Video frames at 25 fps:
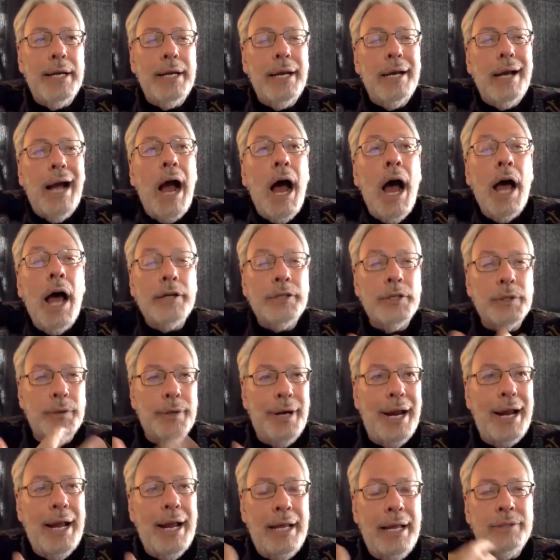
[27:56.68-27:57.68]

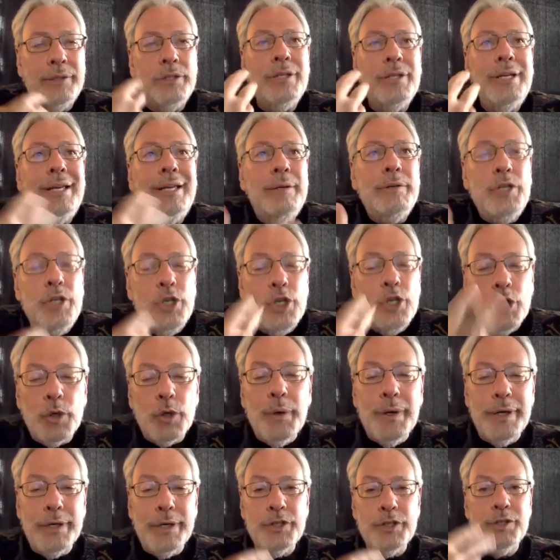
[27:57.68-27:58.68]
honor and
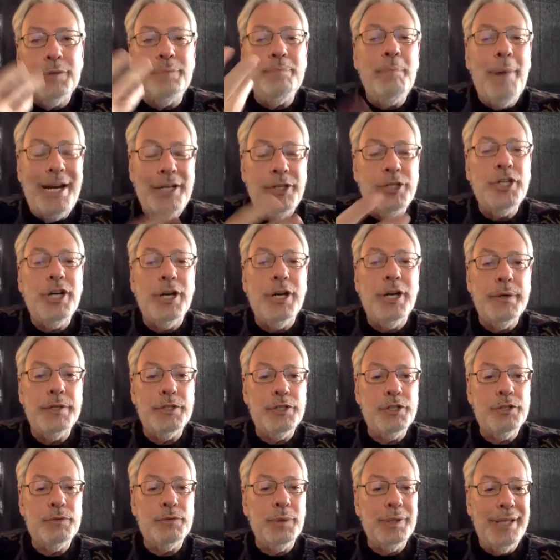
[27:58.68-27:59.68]
nourish my
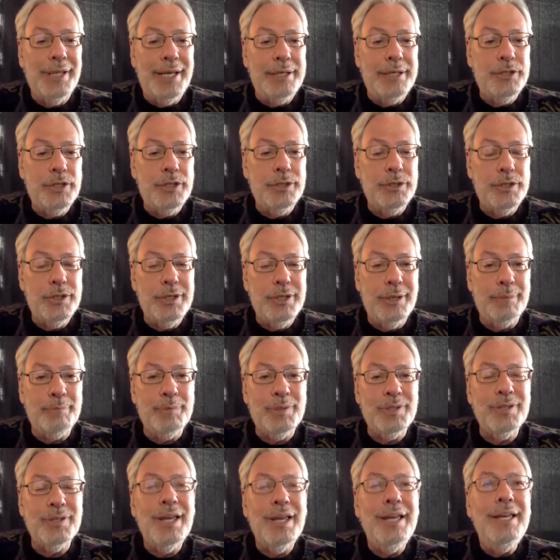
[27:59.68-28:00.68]
cherished
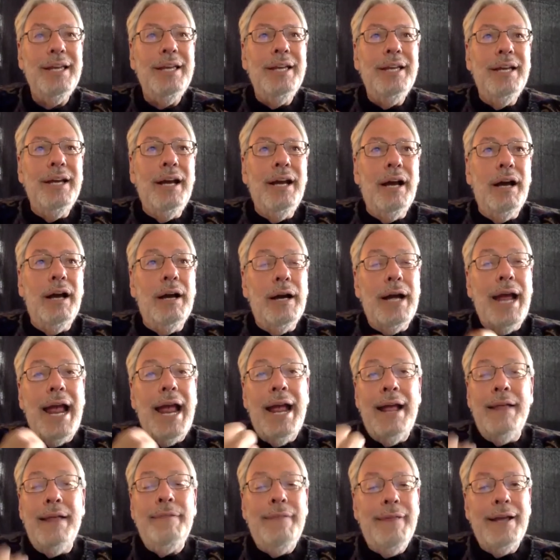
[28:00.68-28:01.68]
relationships.
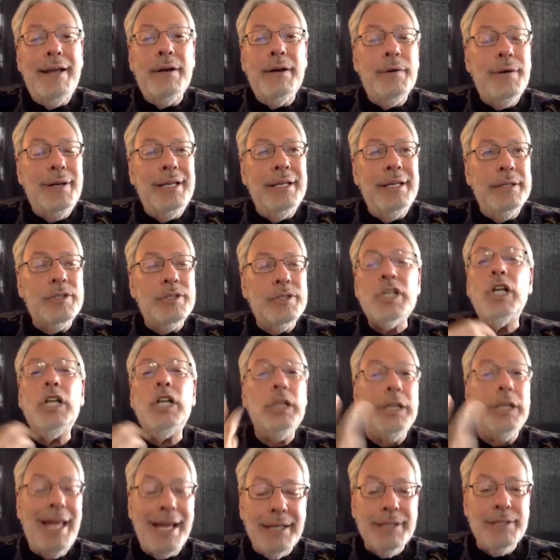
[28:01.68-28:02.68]
And there is
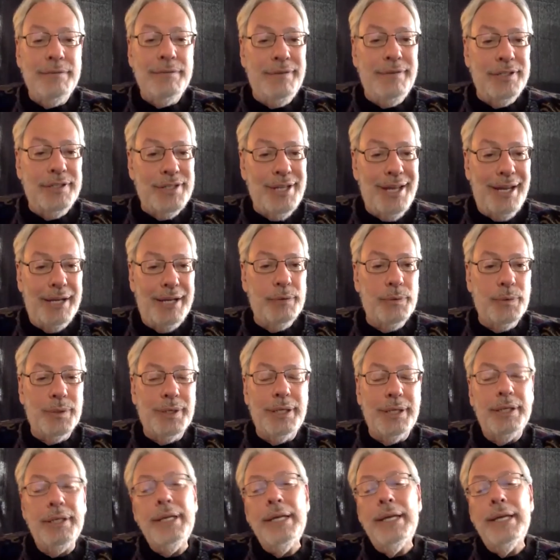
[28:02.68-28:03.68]
collective integrity,